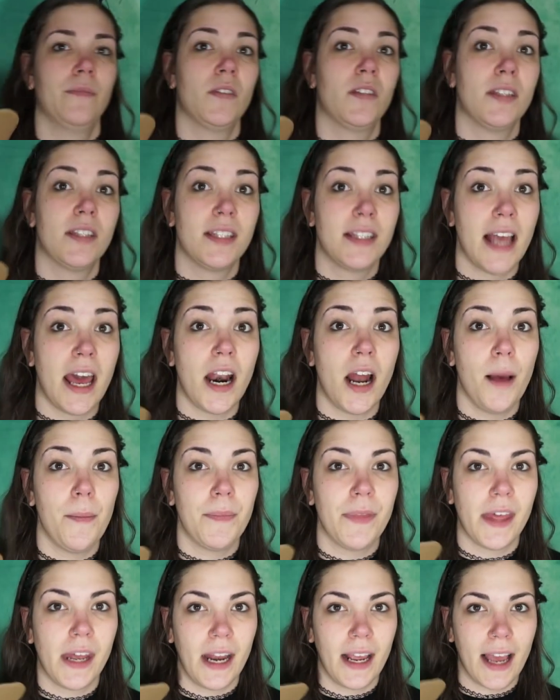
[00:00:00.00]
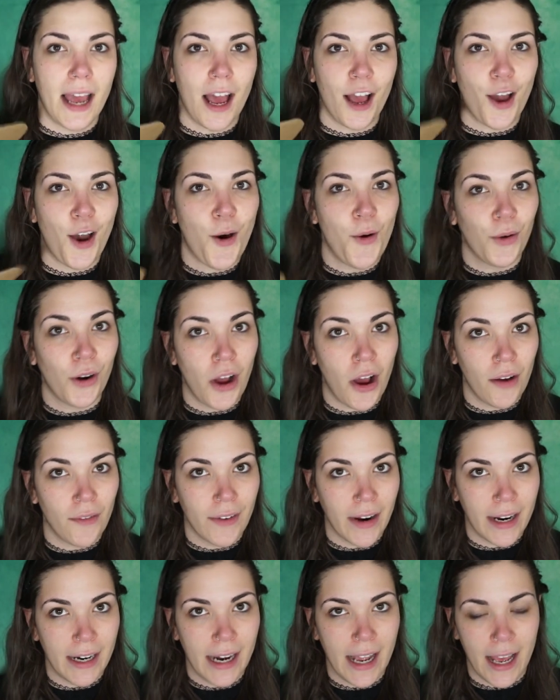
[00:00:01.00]
setup that I got going on
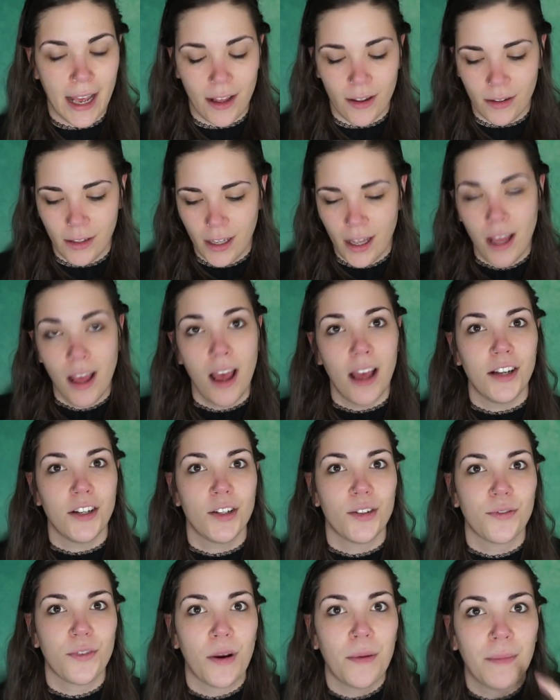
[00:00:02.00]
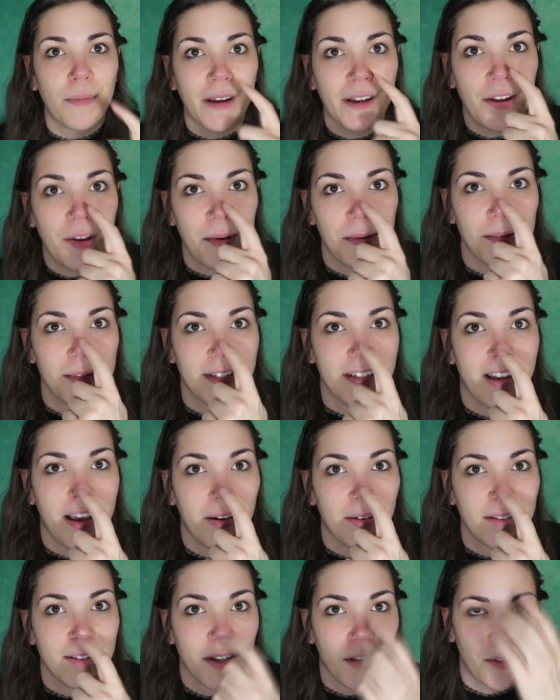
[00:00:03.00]
right now. I just rubbed my nose and
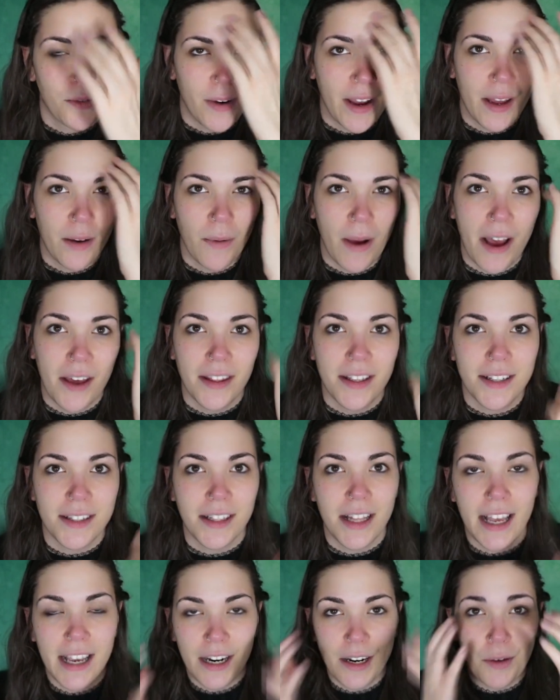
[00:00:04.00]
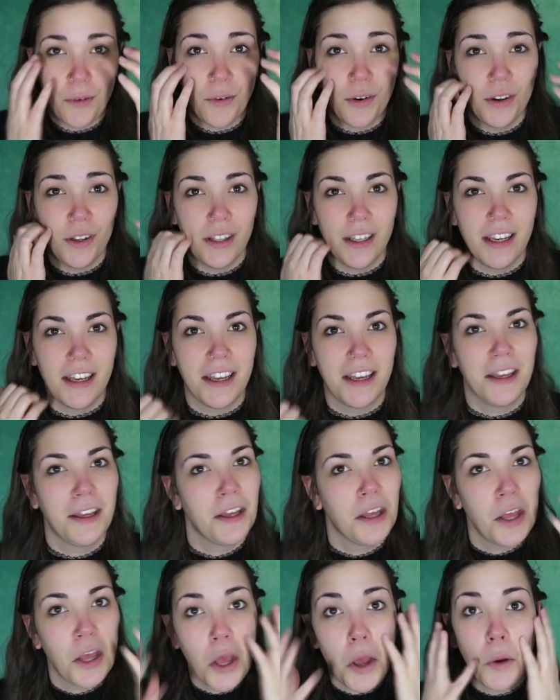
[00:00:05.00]
now it's all red. Wow, this lighting really,
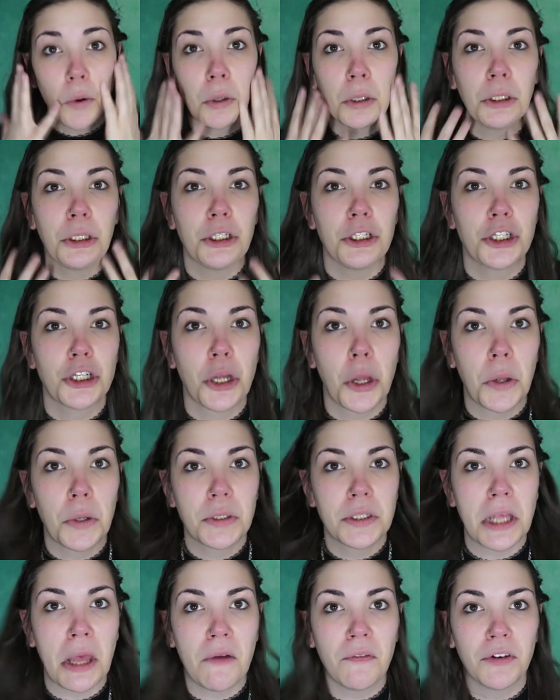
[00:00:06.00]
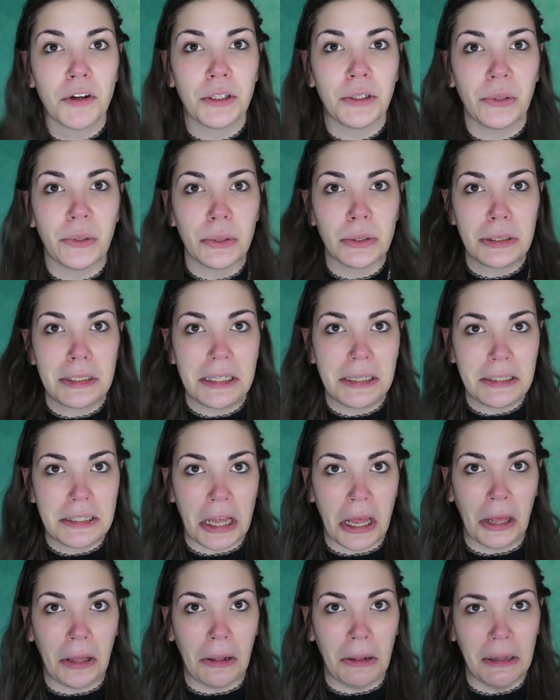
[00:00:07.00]
really shows every little
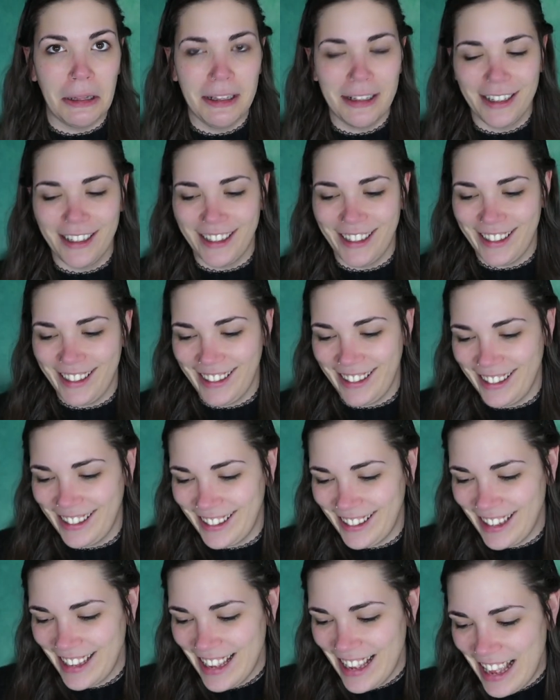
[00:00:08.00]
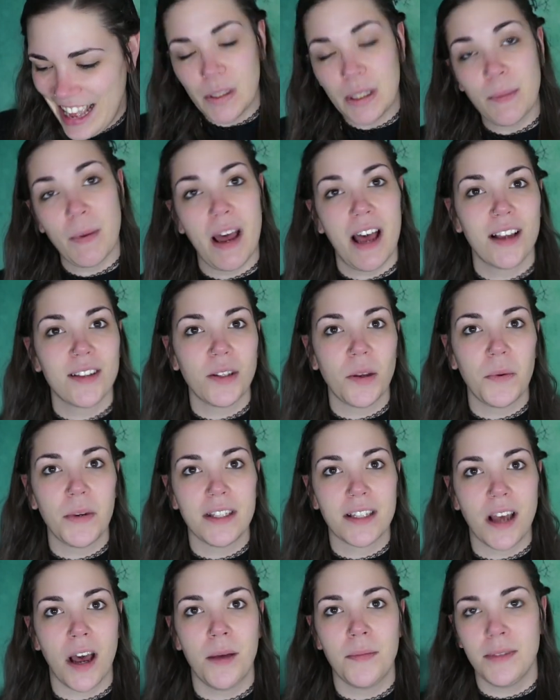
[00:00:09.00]
detail. But the box
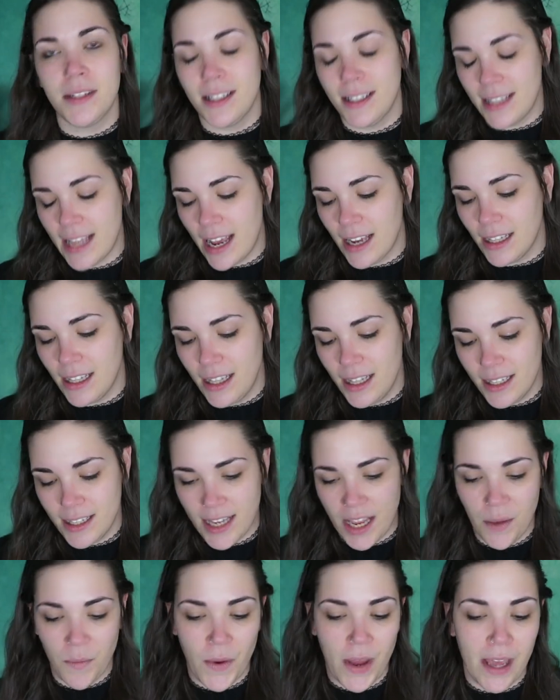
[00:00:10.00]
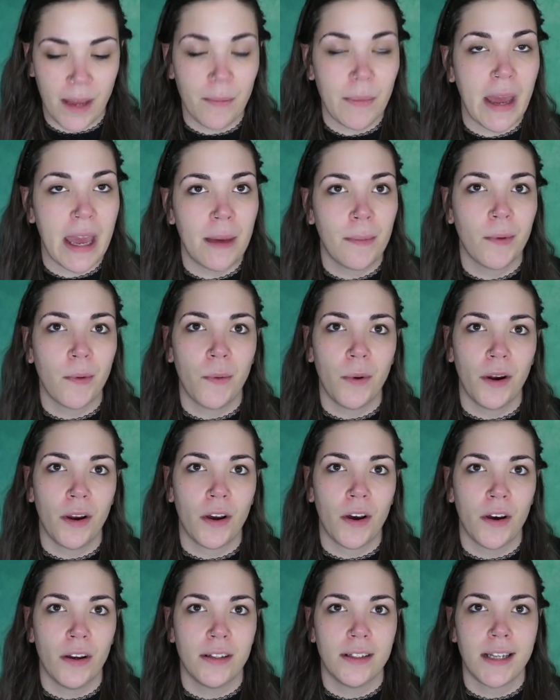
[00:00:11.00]
always comes exactly the same way.
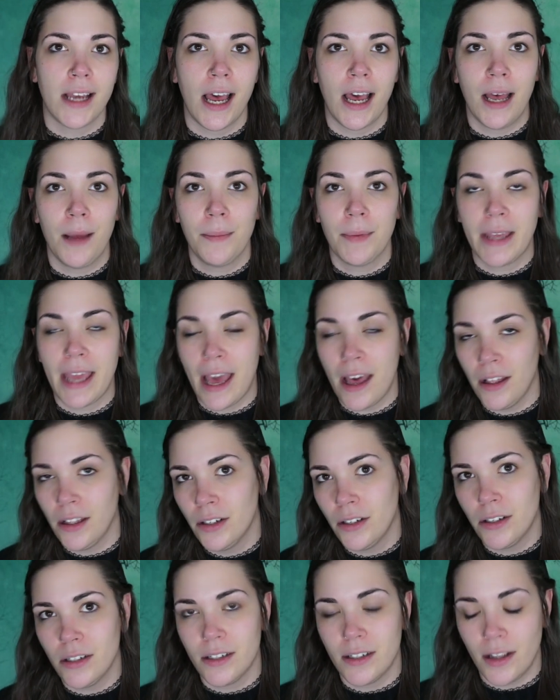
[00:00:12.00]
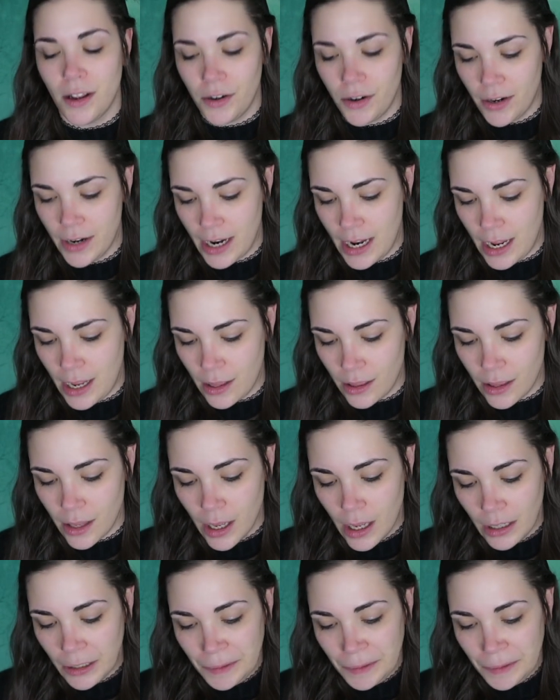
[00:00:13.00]
Paperwork on top, calendars underneath,